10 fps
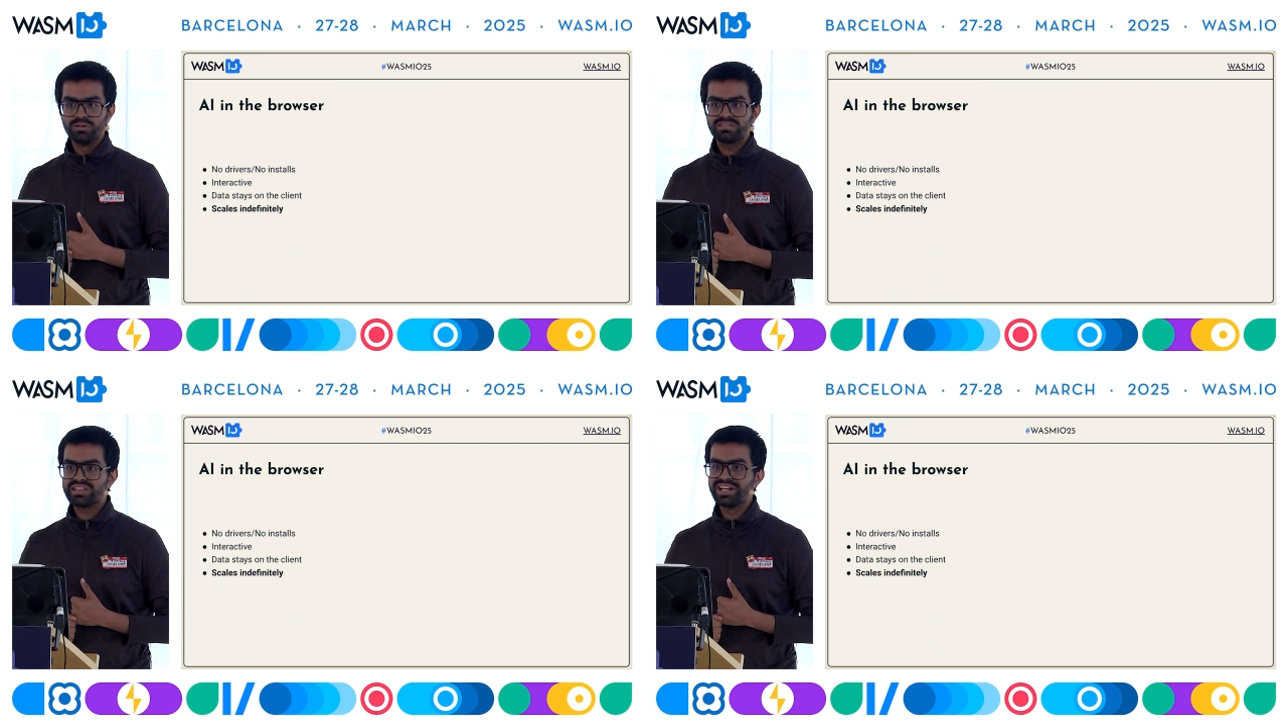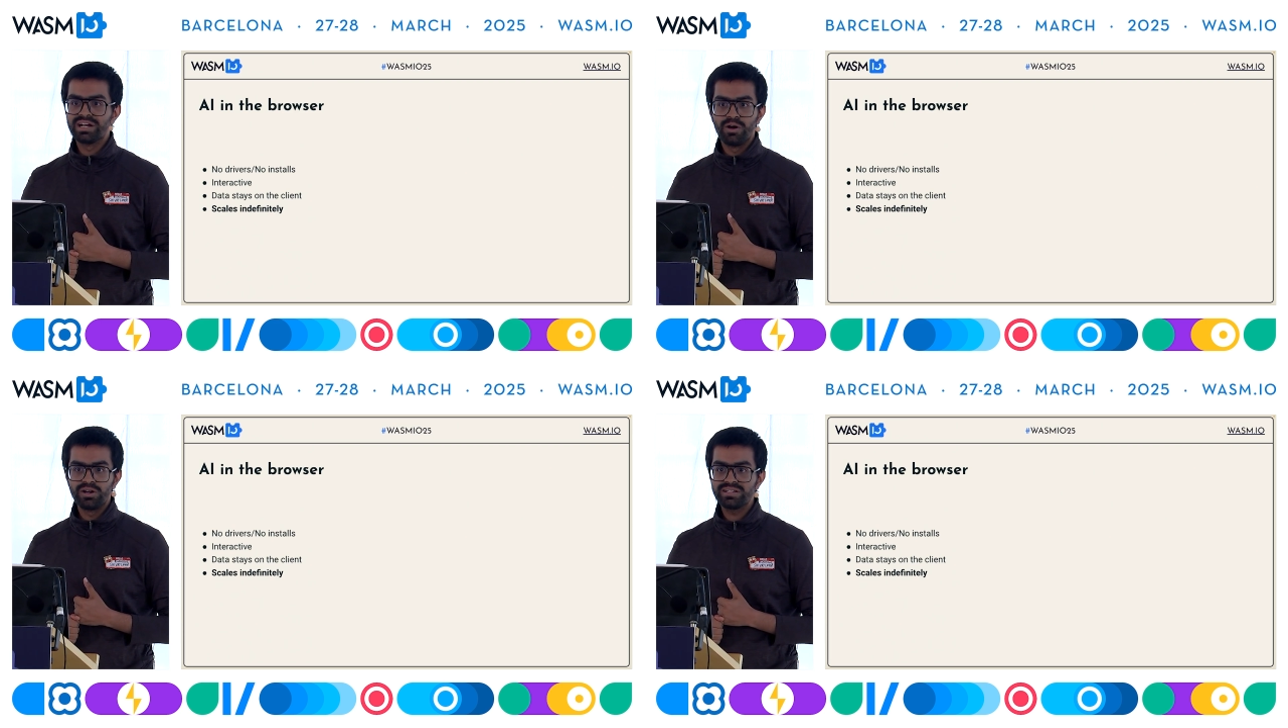think
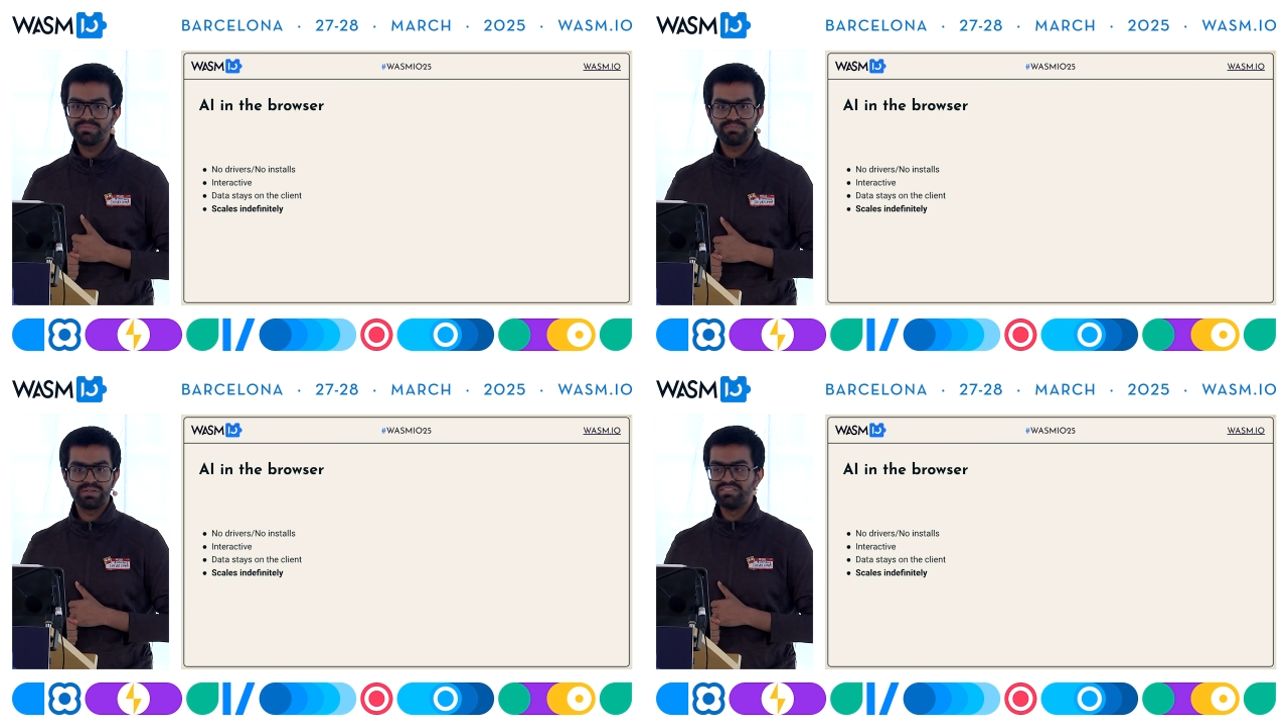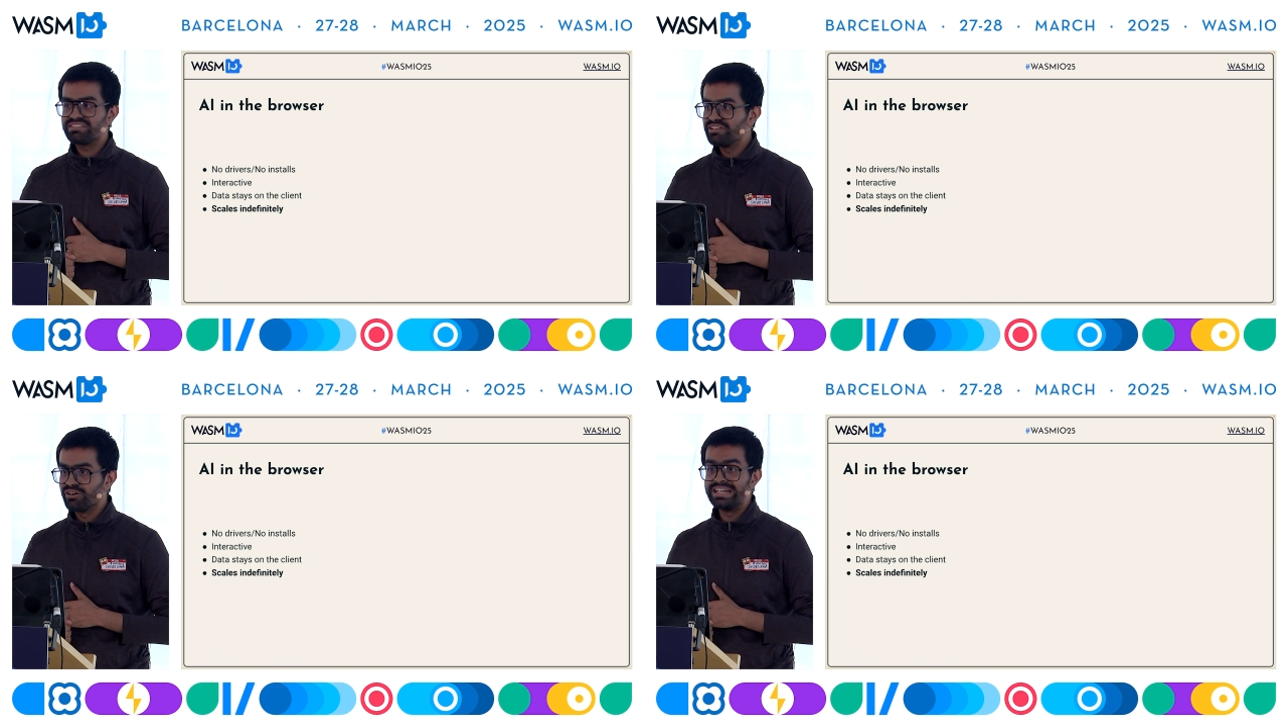about
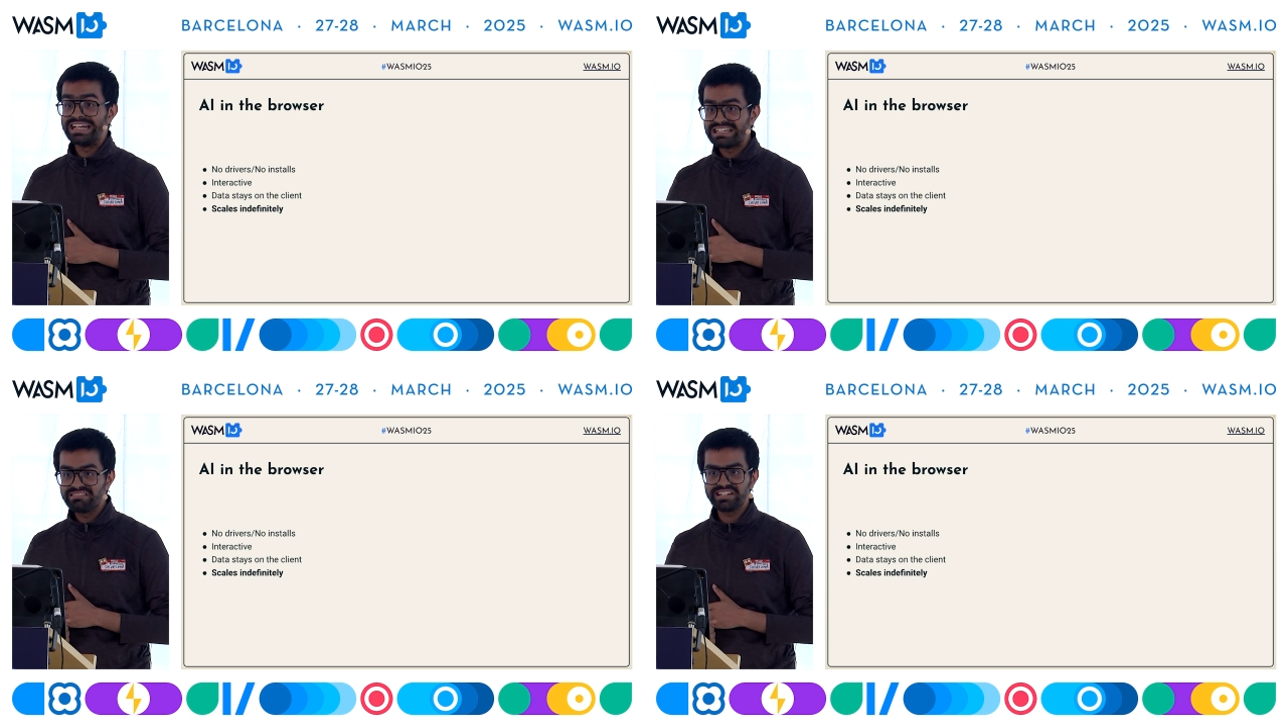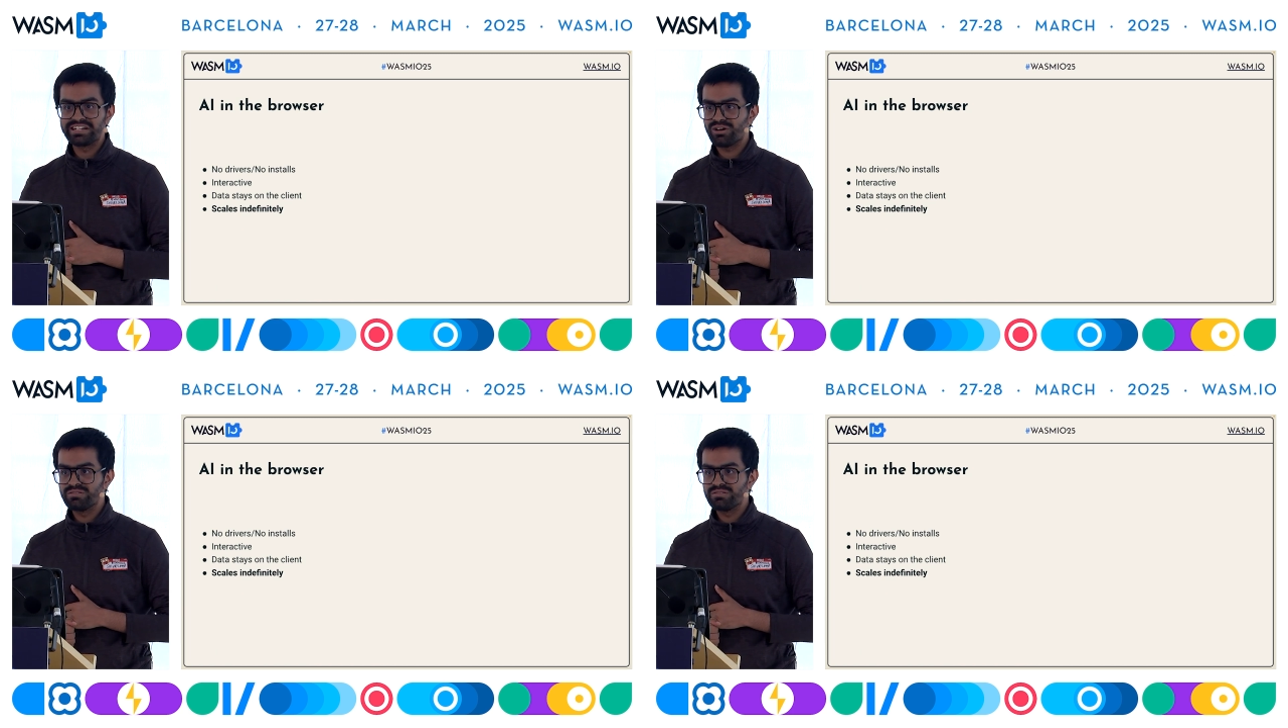privacy or latency at all